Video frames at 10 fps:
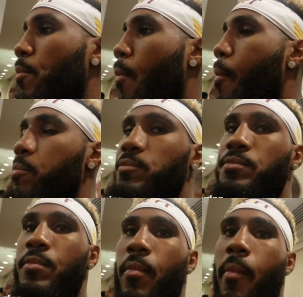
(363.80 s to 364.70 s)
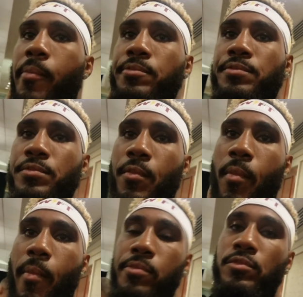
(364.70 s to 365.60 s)
Right now, Jarrett Hurd, it's looking
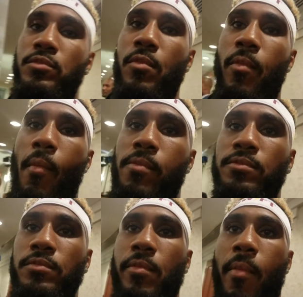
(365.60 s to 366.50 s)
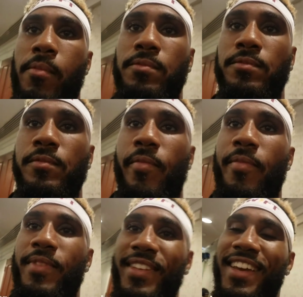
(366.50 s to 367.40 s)
like it's going a mini tournament going
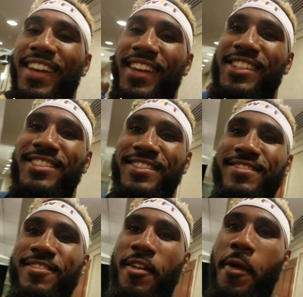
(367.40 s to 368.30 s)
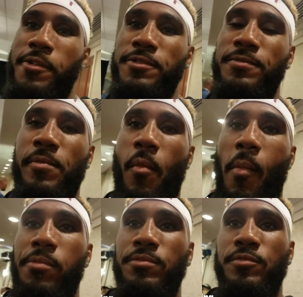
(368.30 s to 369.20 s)
on. You know, yeah. You got the winner of, you
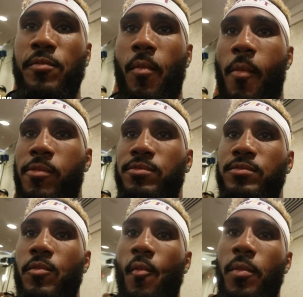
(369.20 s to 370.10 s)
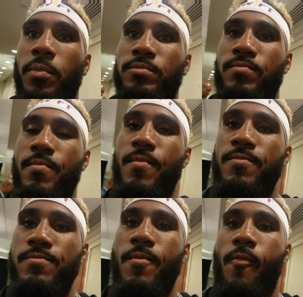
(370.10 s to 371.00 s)
know, you and J-Rock, and then the
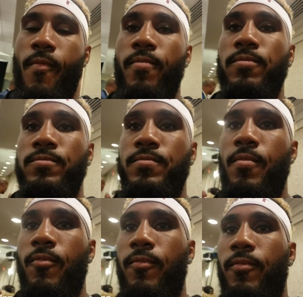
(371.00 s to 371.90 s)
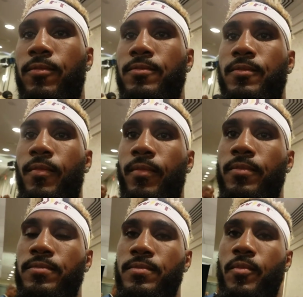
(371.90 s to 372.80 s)
winner of, you know,
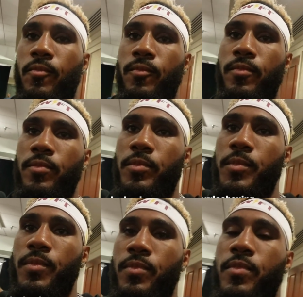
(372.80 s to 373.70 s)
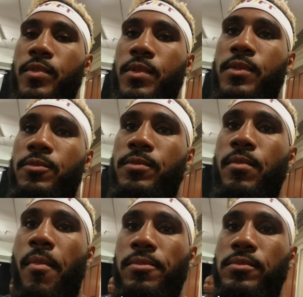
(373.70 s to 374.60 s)
Harrison versus
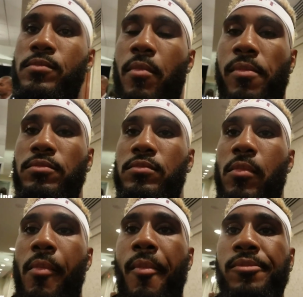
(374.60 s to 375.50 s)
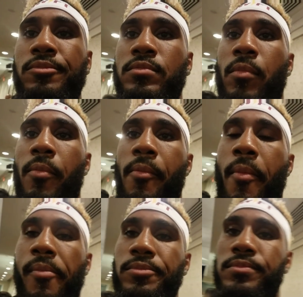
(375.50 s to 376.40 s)
Charlo. You know, with
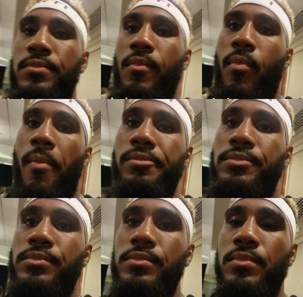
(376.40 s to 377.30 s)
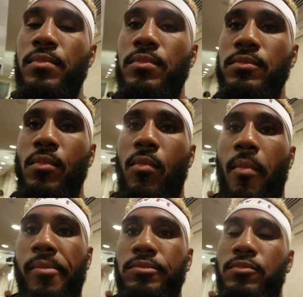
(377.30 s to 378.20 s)
that being said, I mean,
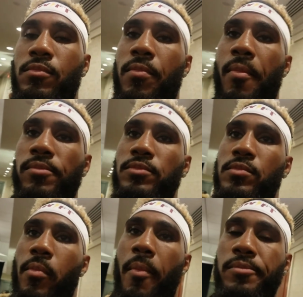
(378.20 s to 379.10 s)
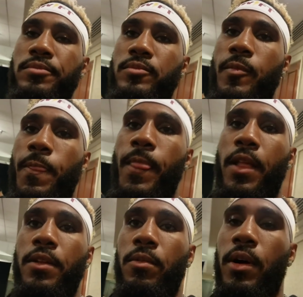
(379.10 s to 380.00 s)
there's a lot on the line with this one,
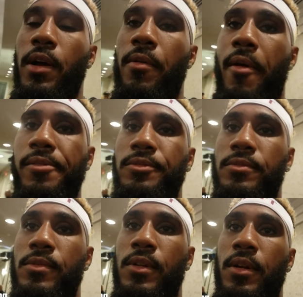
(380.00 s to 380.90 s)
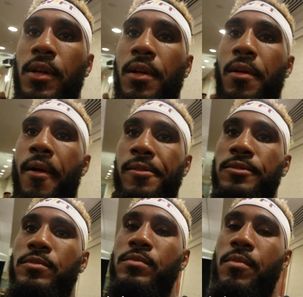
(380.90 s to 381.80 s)
man. You know, there's a lot on the line.
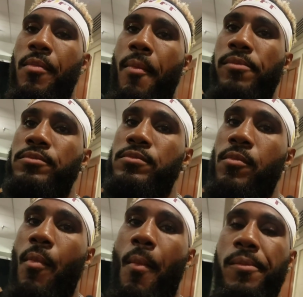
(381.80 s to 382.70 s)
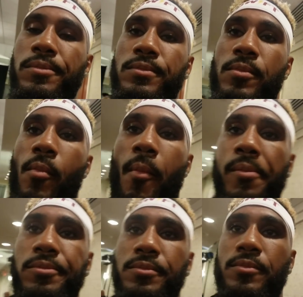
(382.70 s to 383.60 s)
You know, how serious
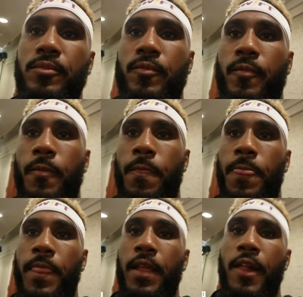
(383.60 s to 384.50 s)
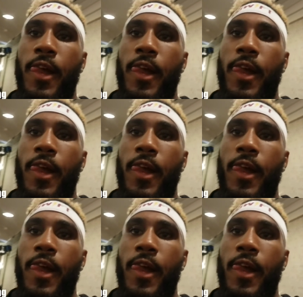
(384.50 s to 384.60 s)
are you for this fight?